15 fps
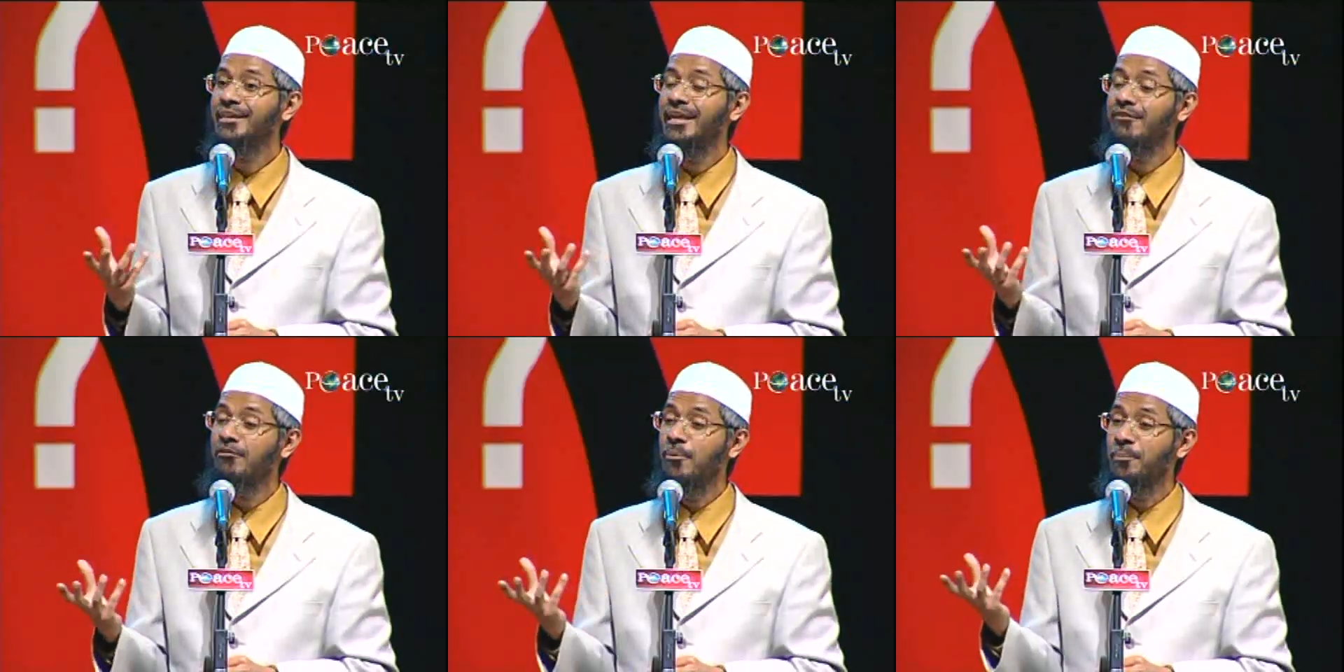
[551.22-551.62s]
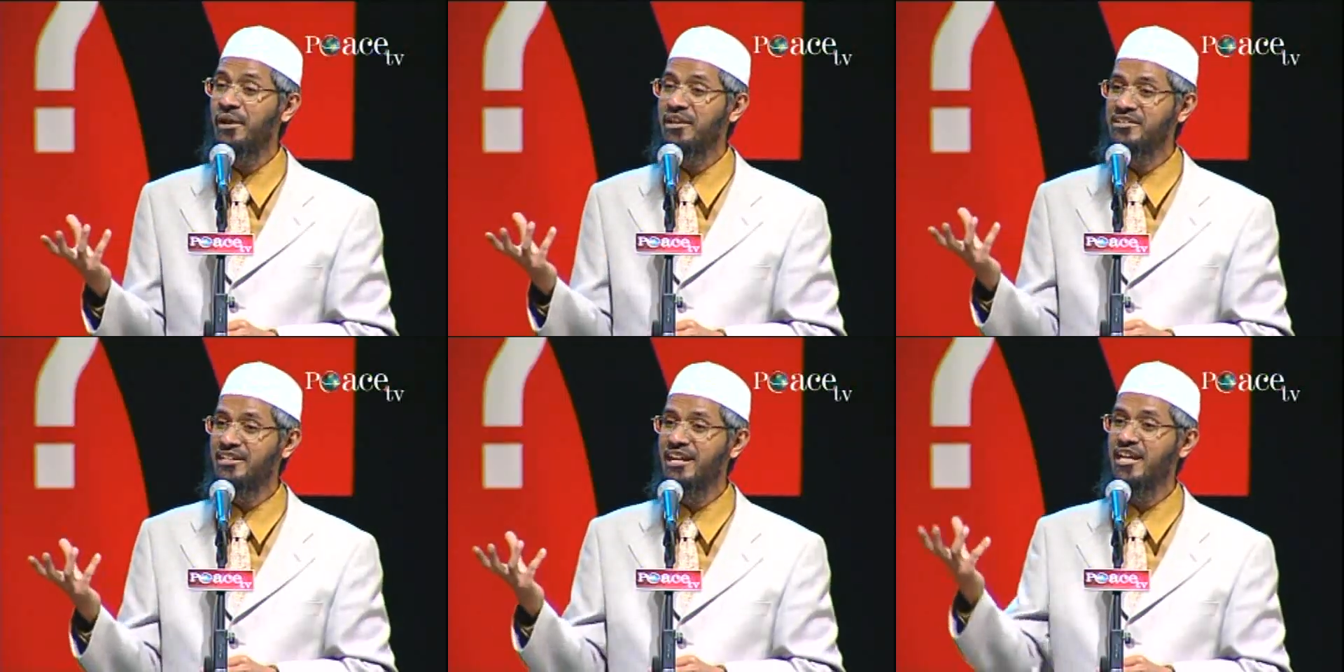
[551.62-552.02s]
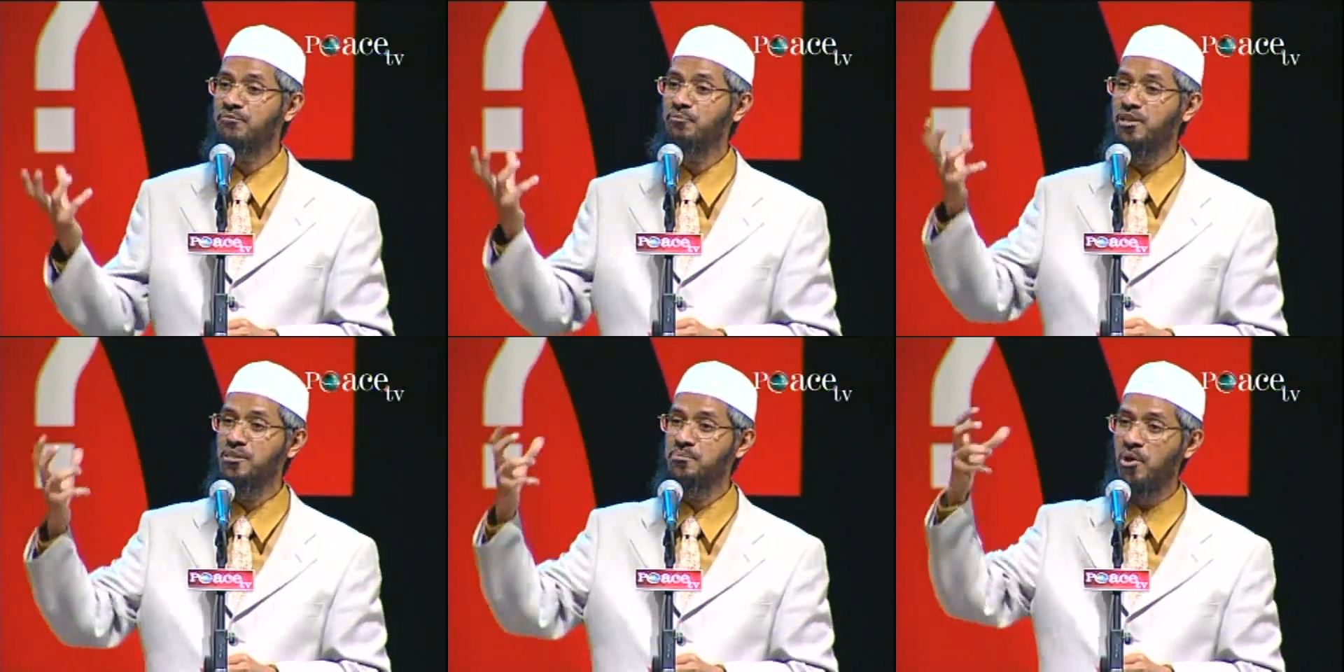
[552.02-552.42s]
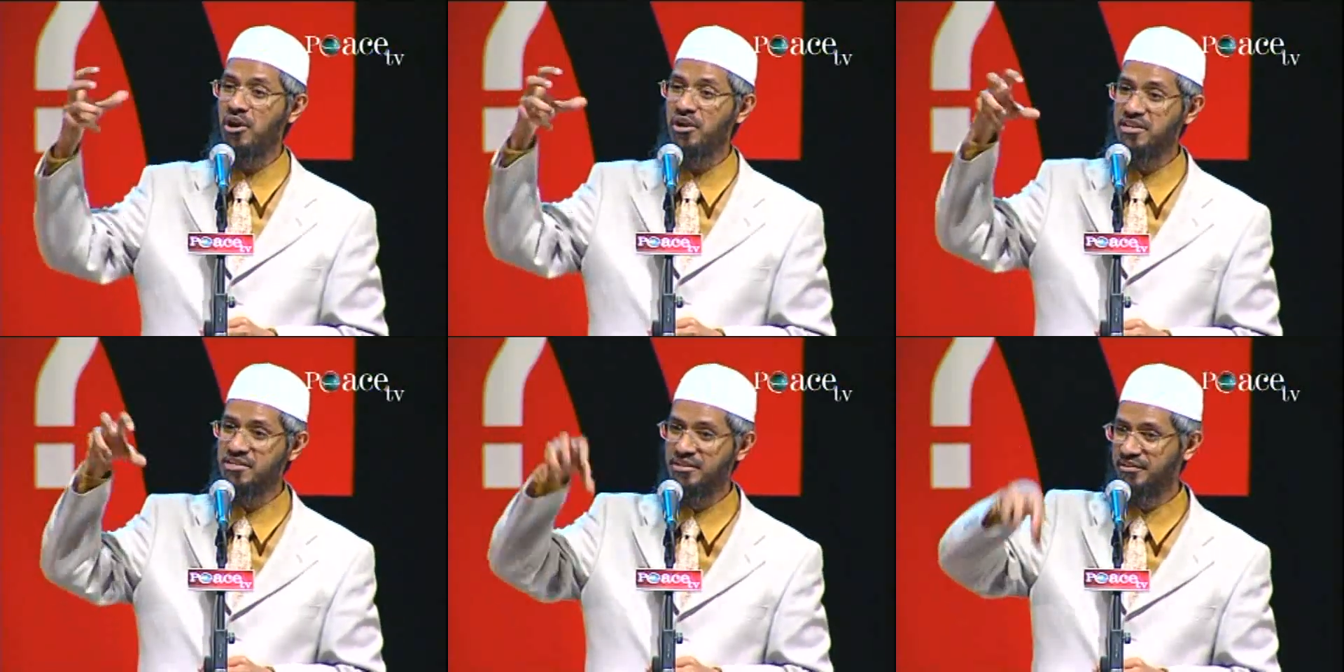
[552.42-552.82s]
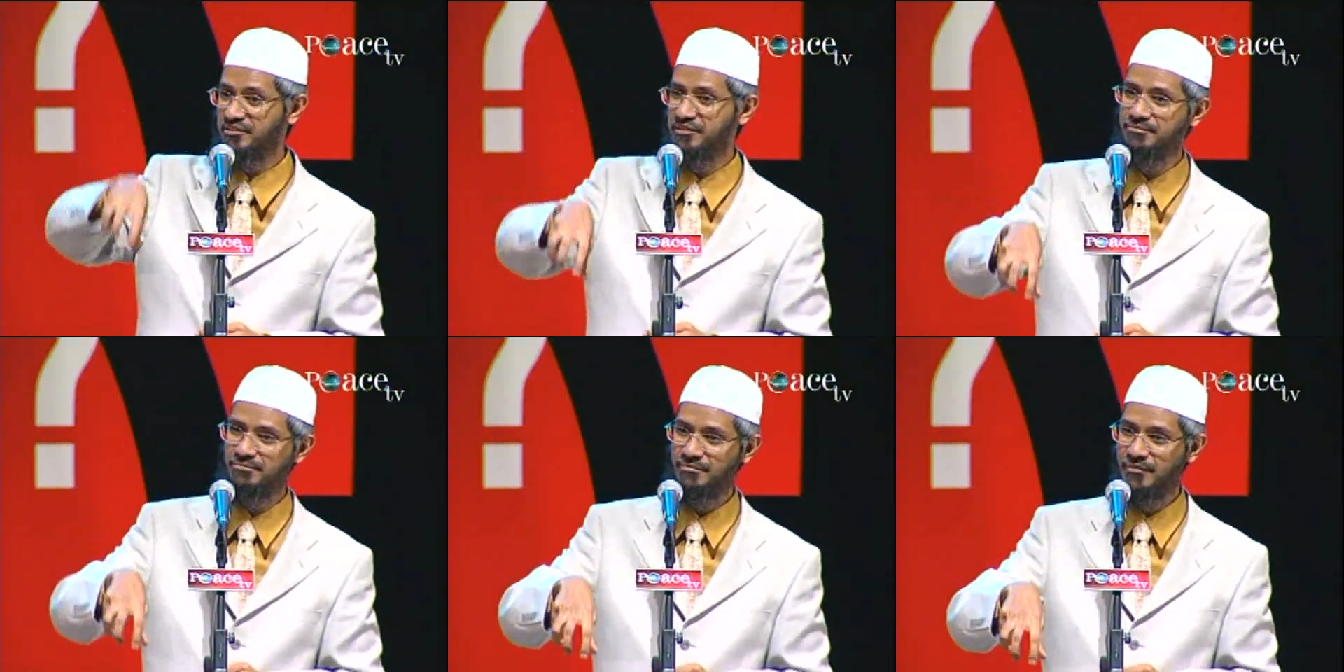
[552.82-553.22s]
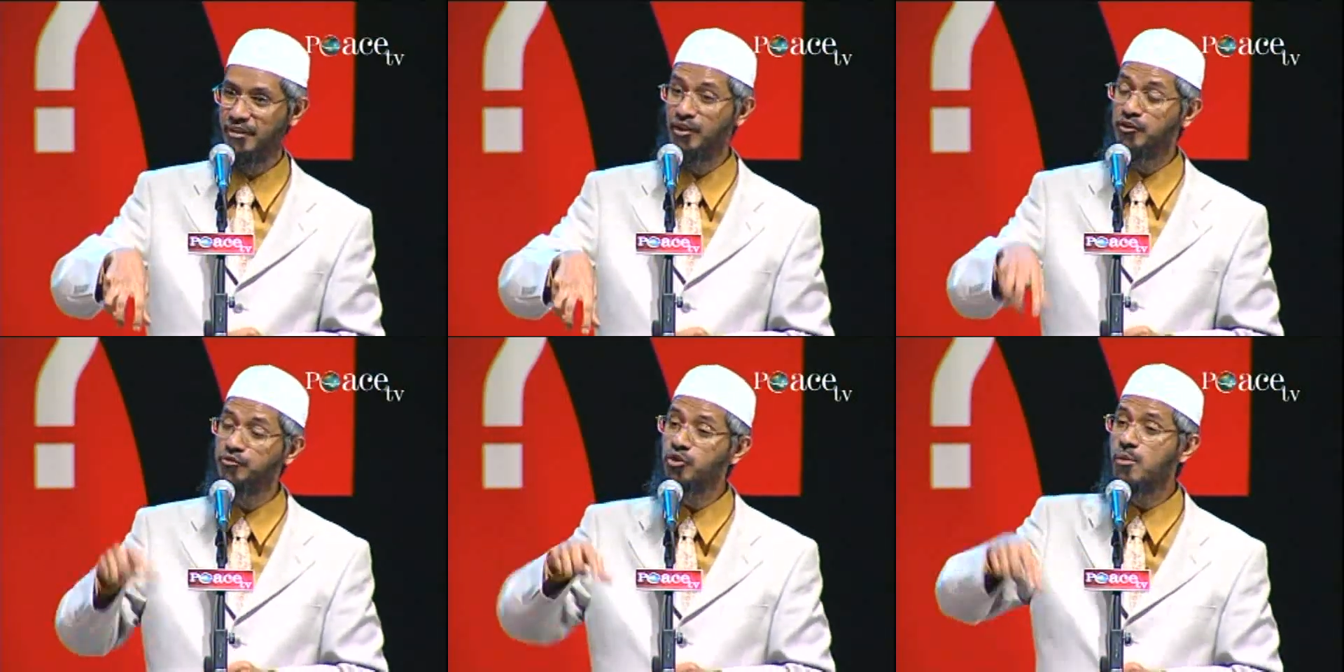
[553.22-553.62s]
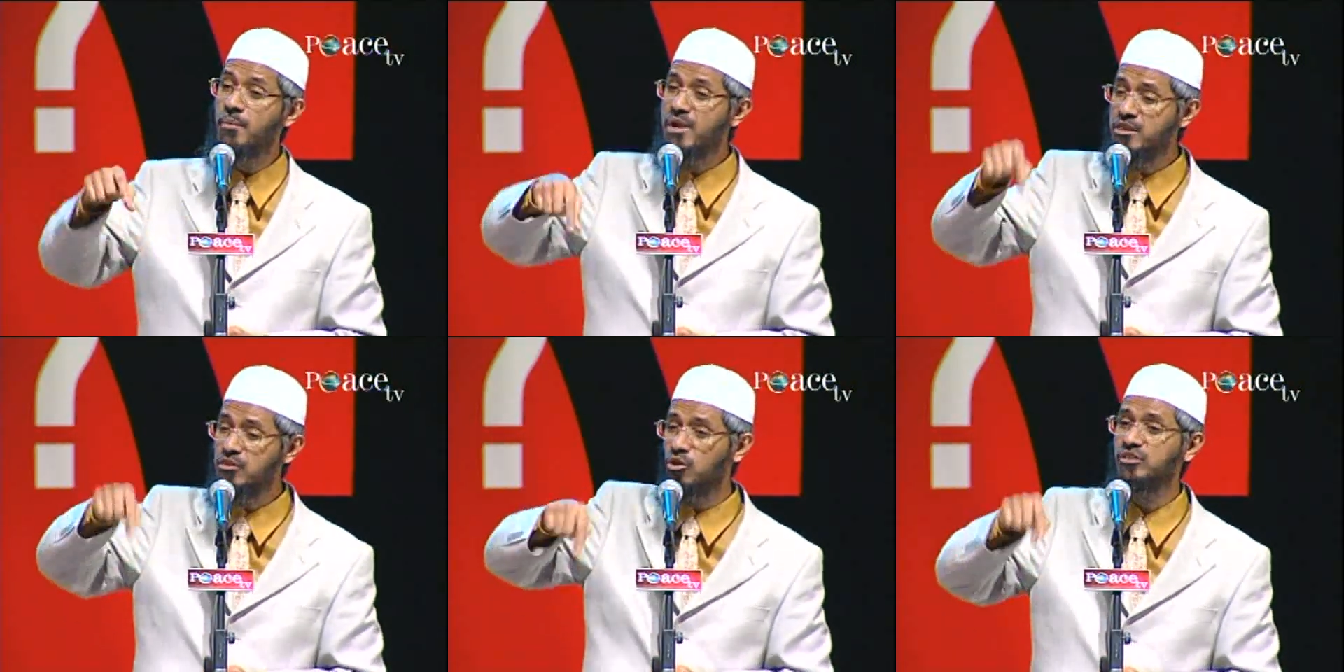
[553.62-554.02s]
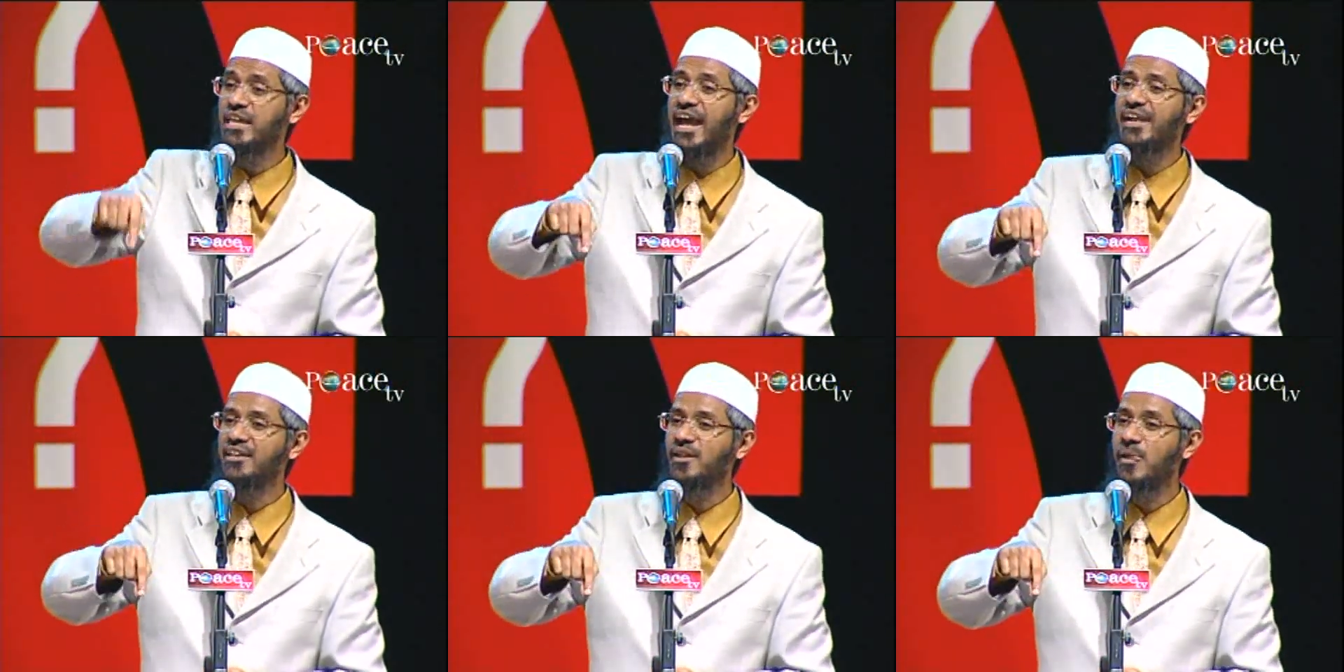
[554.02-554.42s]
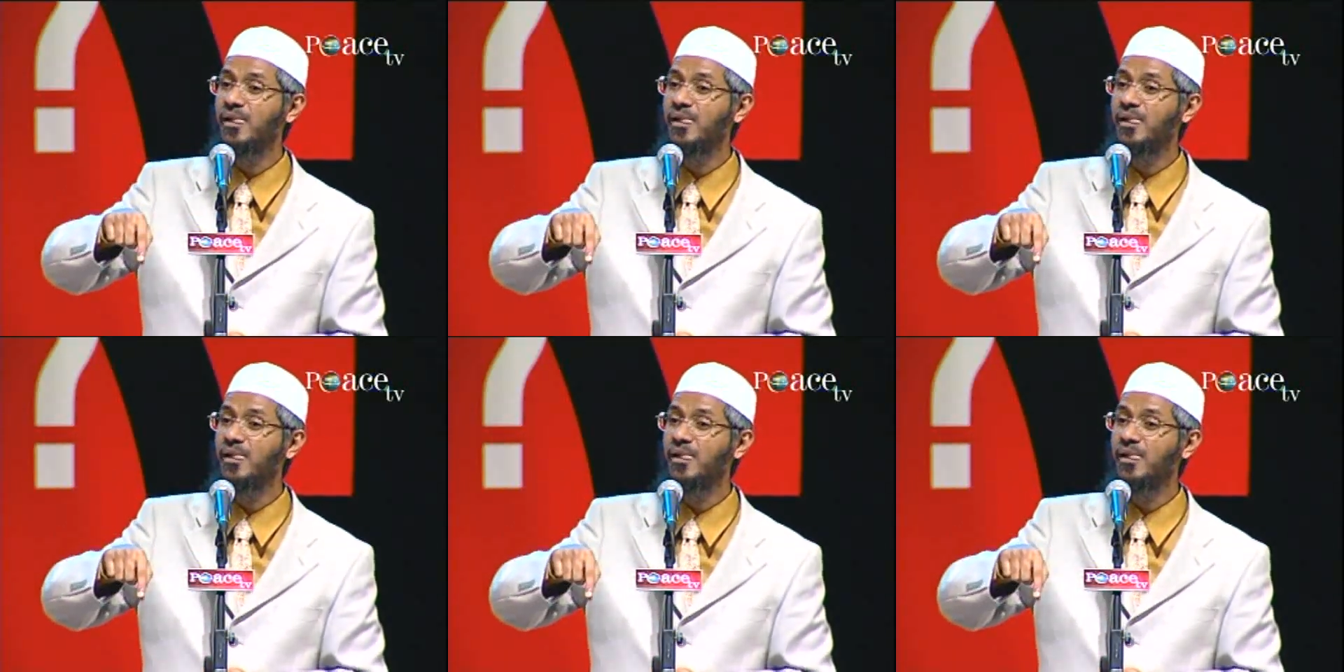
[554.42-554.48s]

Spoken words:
were pressurized by the politicians. So much so that